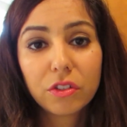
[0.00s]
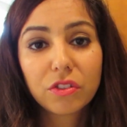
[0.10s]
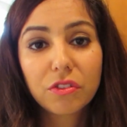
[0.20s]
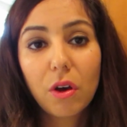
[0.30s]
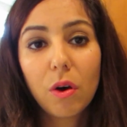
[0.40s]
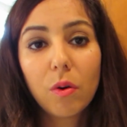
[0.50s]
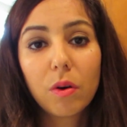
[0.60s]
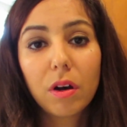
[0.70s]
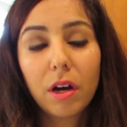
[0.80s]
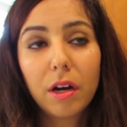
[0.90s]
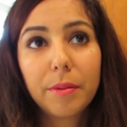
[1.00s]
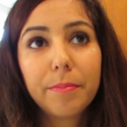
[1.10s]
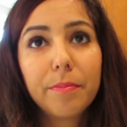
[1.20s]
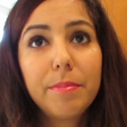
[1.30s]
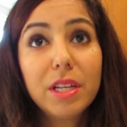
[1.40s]
So
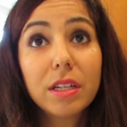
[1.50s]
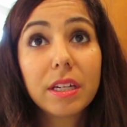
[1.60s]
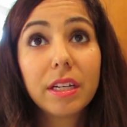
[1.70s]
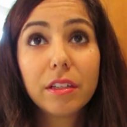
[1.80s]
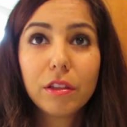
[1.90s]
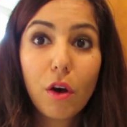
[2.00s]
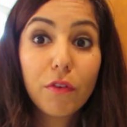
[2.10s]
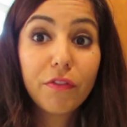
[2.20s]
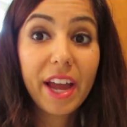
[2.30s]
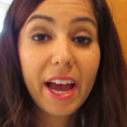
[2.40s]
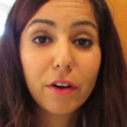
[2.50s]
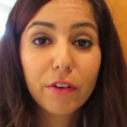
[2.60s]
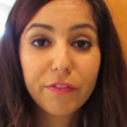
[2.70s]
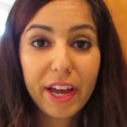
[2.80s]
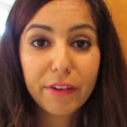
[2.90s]
milk, low fat
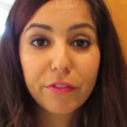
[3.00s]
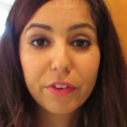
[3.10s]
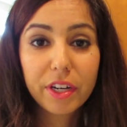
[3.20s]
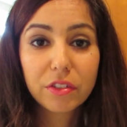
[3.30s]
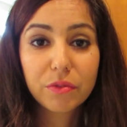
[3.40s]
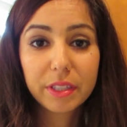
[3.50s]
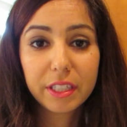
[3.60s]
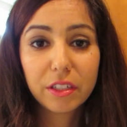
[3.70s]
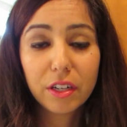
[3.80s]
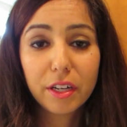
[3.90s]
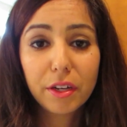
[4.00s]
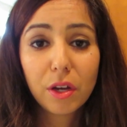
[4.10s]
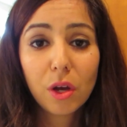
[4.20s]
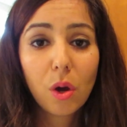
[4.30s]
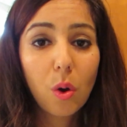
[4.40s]
or fat free is really good,
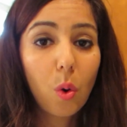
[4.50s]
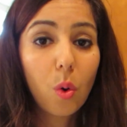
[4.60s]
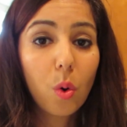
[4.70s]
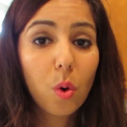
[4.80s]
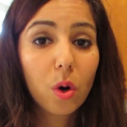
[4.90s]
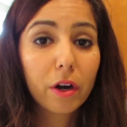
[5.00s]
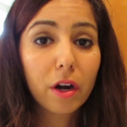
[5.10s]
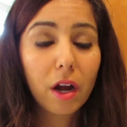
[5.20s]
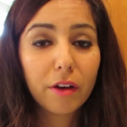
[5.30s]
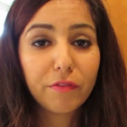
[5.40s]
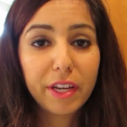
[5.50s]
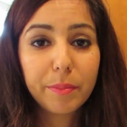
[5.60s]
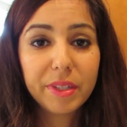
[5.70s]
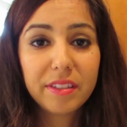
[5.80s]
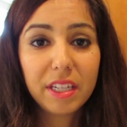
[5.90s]
or
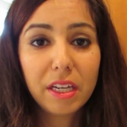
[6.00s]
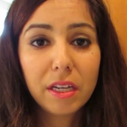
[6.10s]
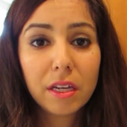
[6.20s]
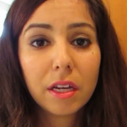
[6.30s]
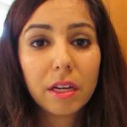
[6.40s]
vitamin D.